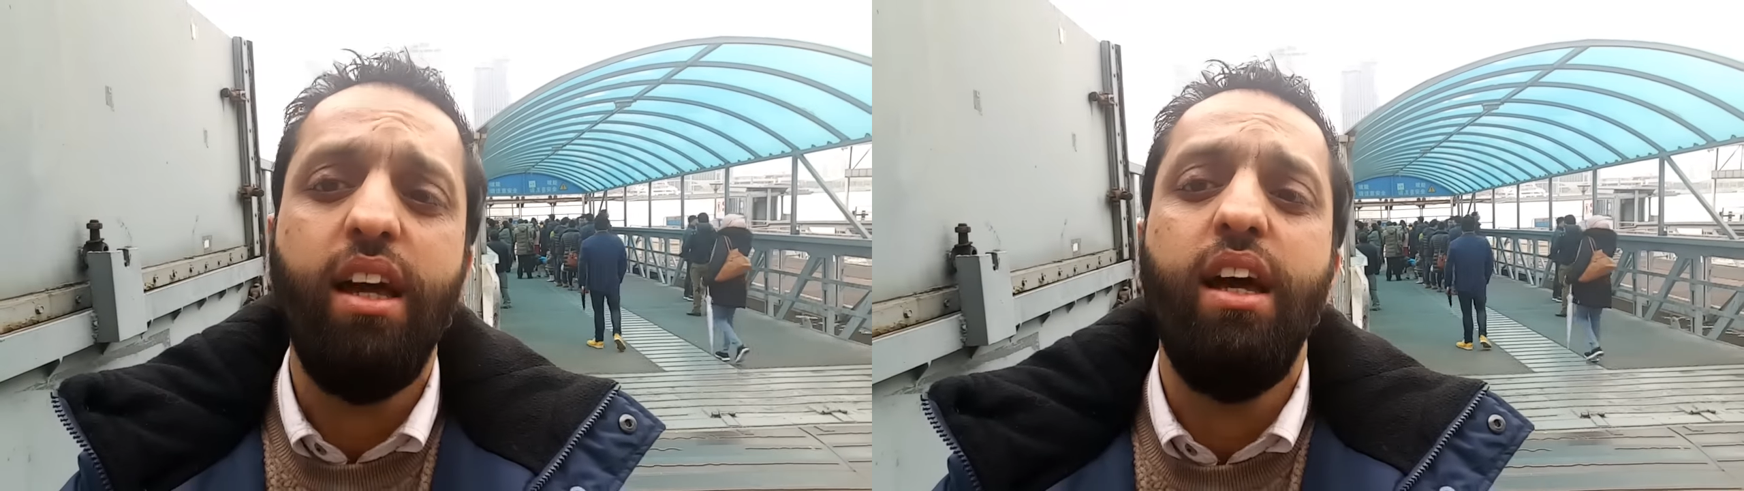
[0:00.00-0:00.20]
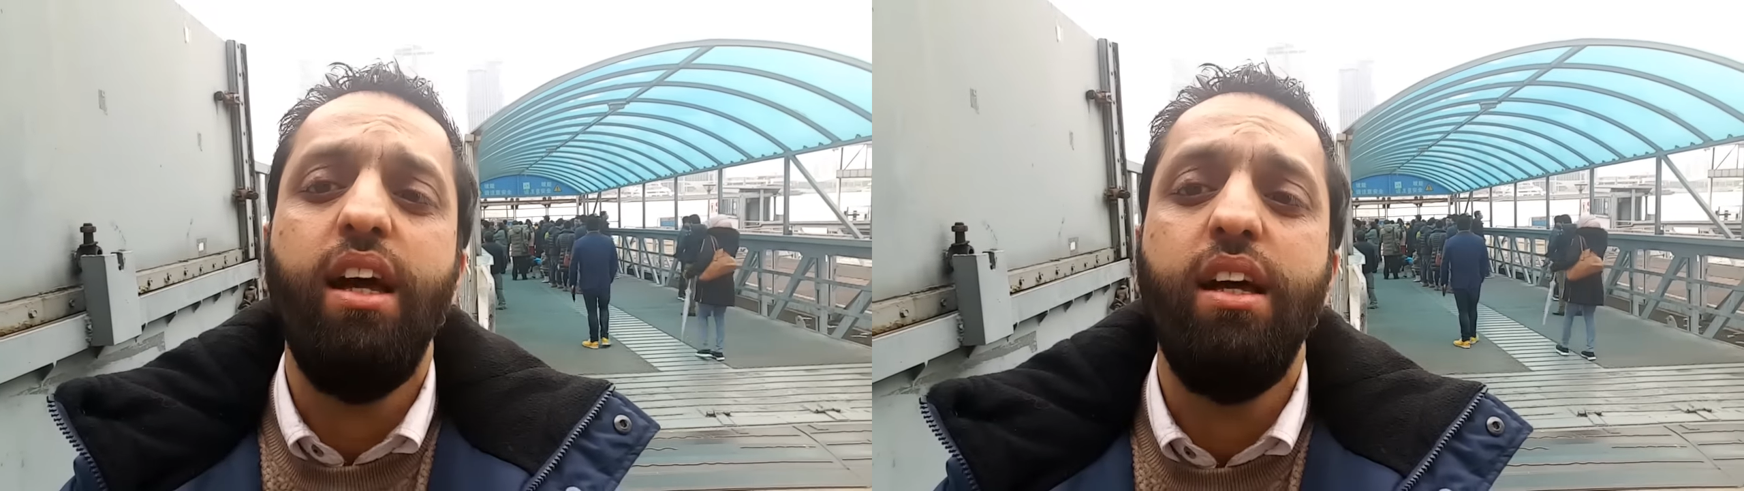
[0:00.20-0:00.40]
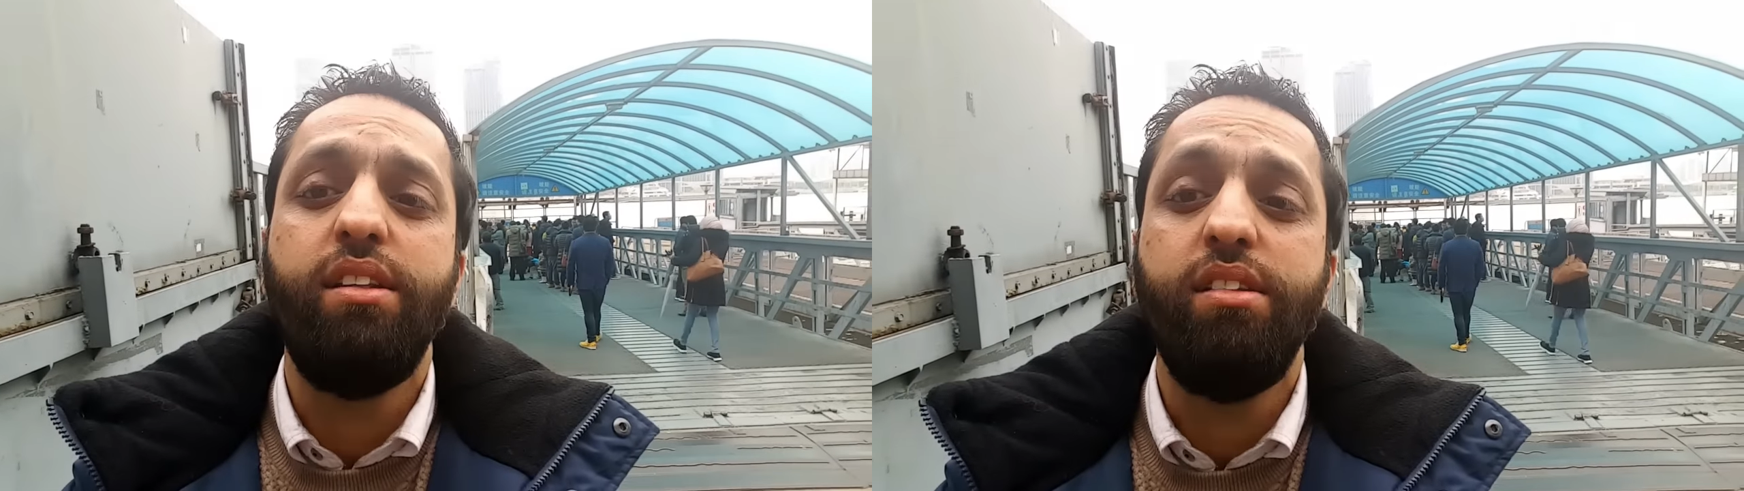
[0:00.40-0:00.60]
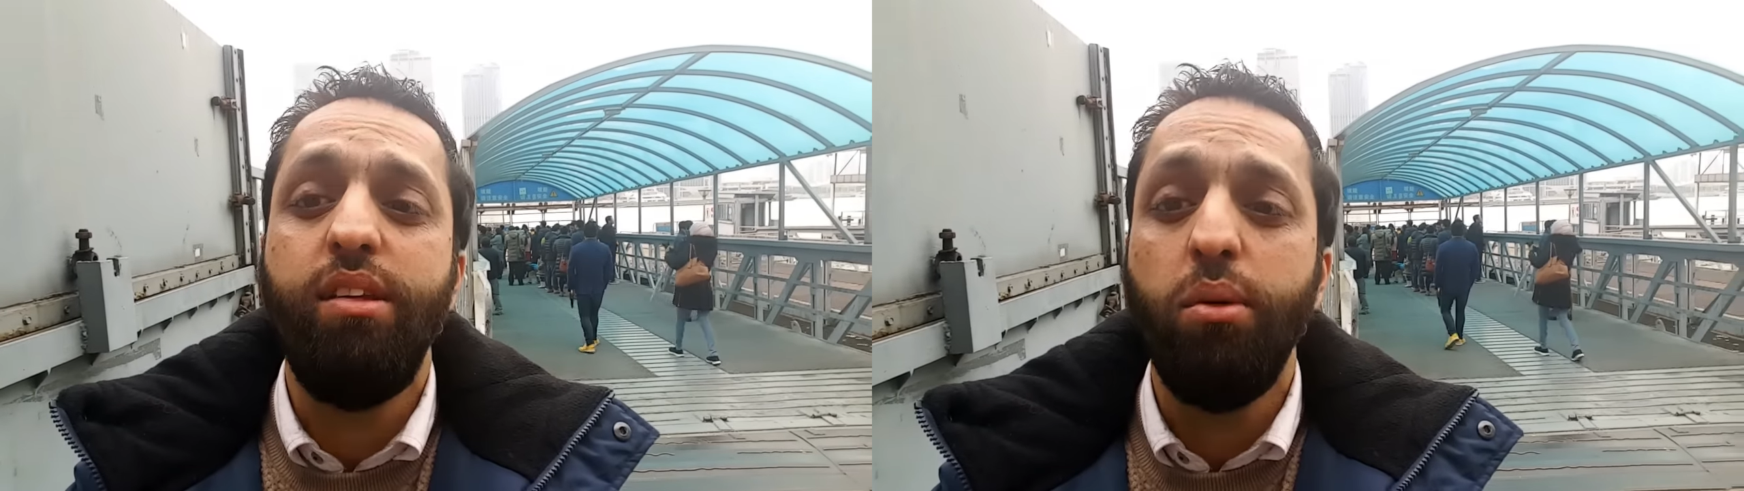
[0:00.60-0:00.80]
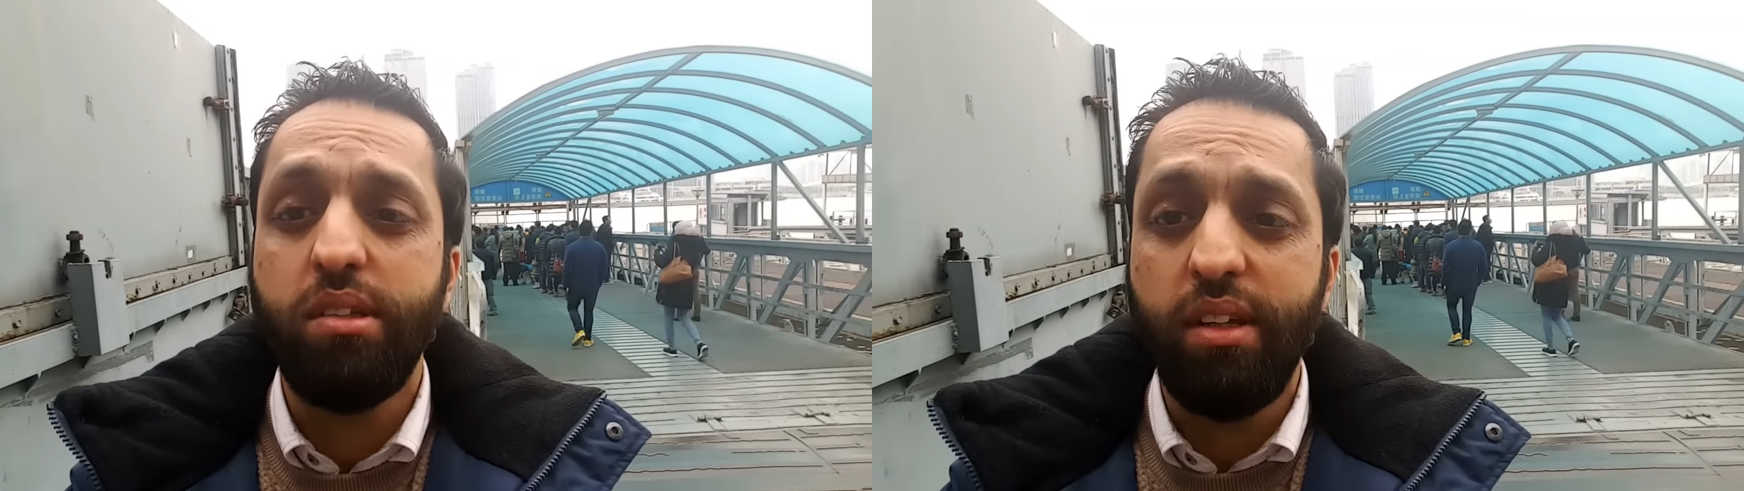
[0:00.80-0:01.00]
to
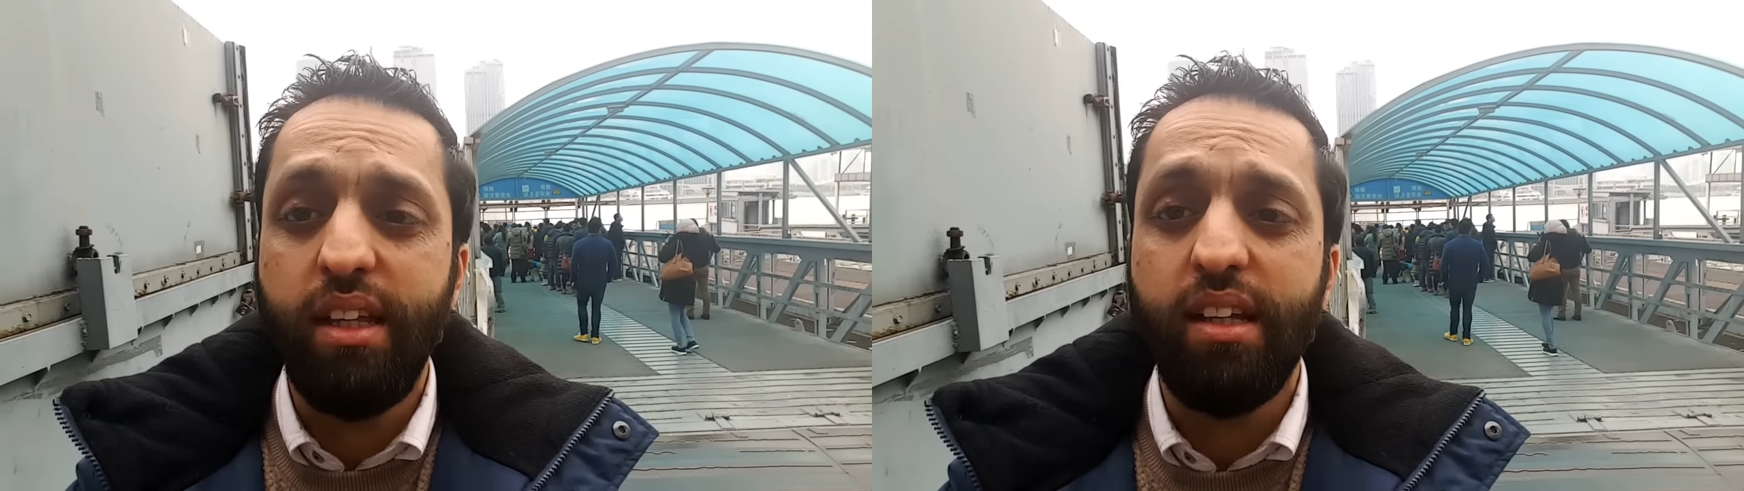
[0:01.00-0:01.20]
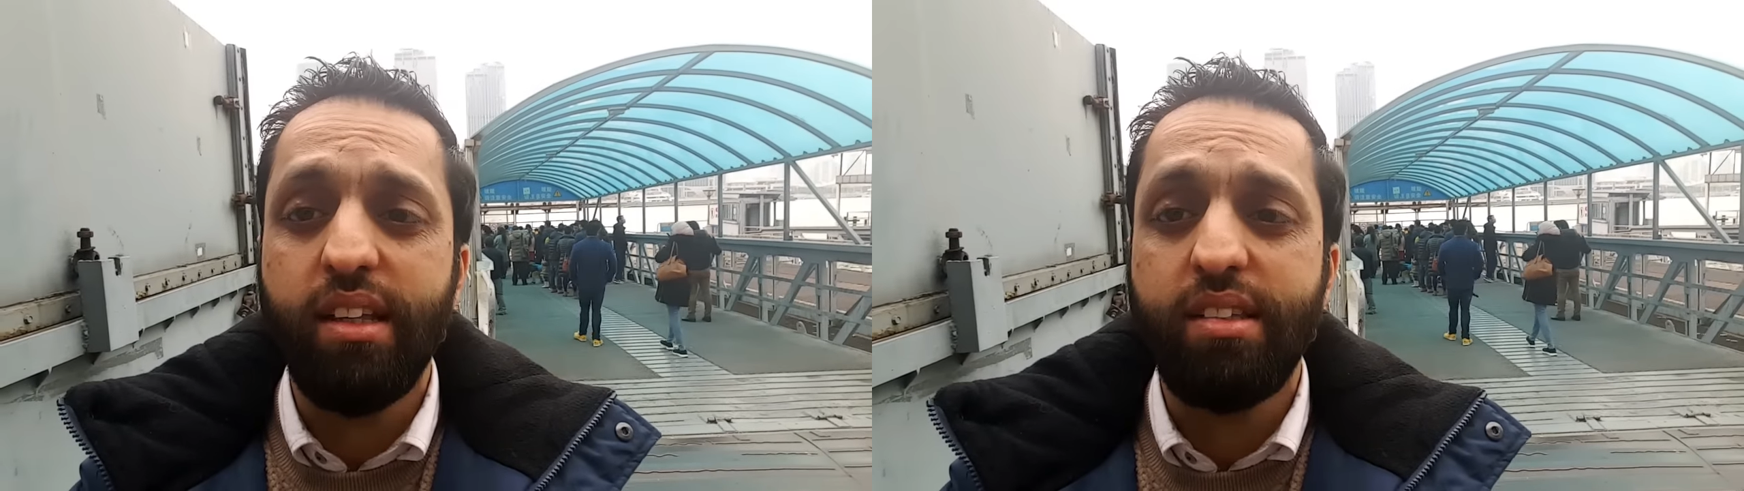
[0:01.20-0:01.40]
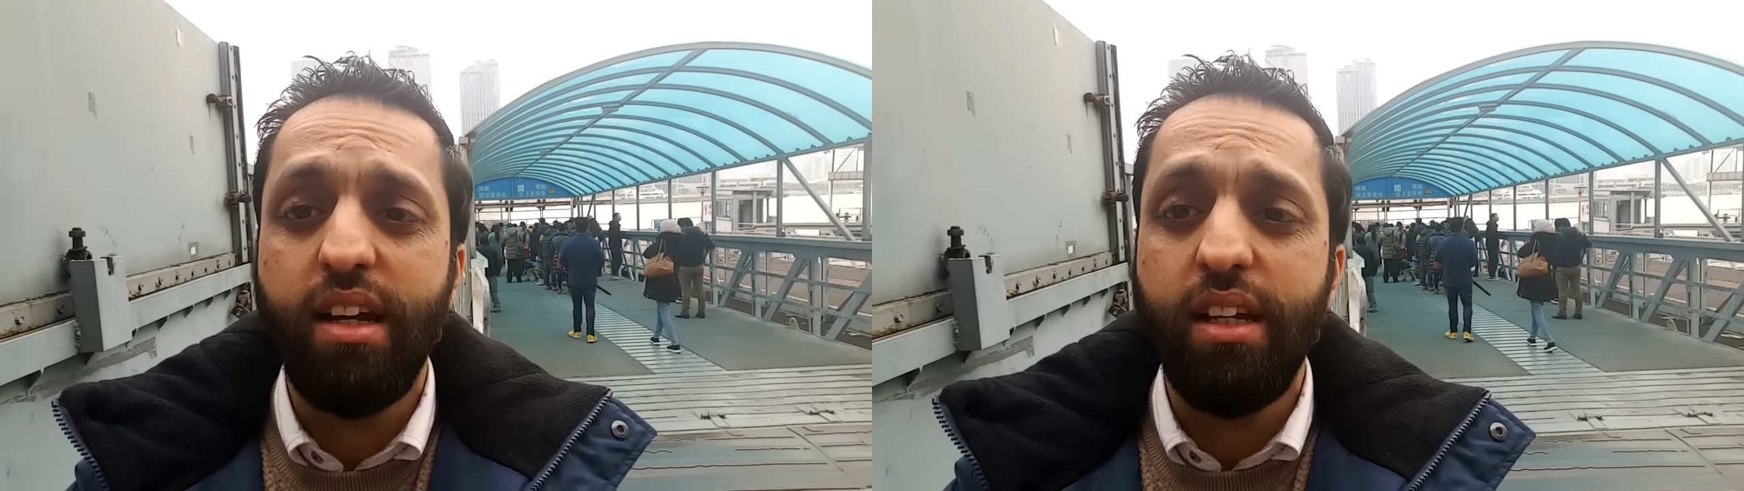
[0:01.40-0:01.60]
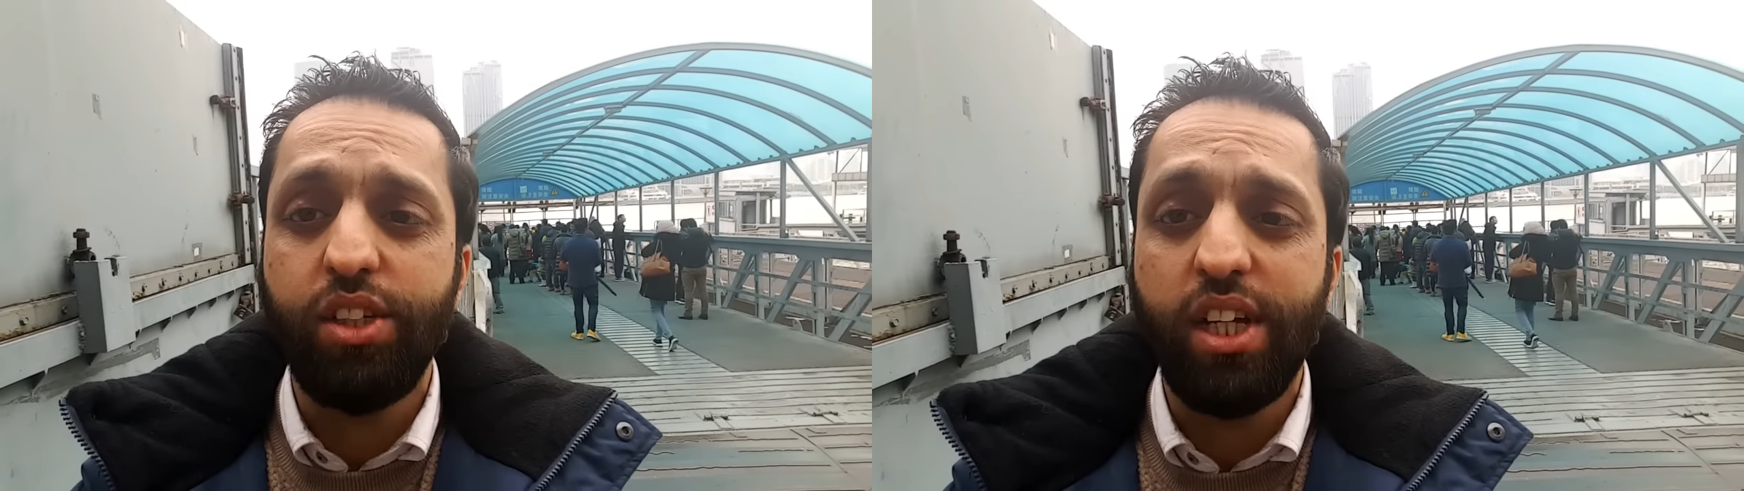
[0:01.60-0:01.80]
see what's on the other side of